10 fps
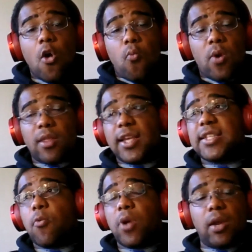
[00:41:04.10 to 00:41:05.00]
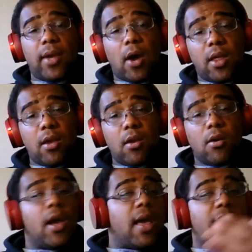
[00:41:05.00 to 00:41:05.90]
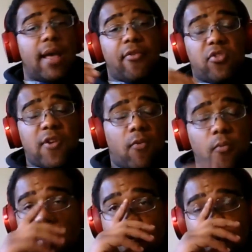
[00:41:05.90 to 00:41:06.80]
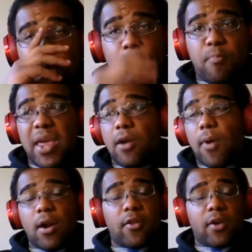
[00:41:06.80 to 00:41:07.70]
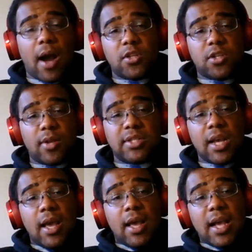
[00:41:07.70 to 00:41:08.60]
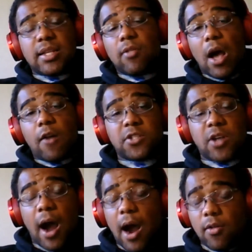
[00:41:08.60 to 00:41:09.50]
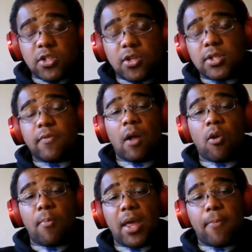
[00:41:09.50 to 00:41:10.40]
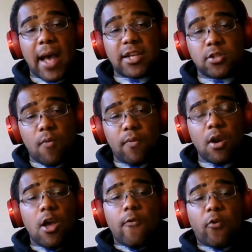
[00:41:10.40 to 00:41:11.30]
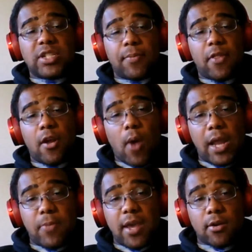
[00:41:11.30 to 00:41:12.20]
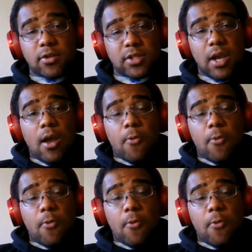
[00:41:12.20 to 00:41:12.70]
One of the things that we're hearing out here is just from being around other college students, is a lot of college students of color are being passed over for some of their white peers.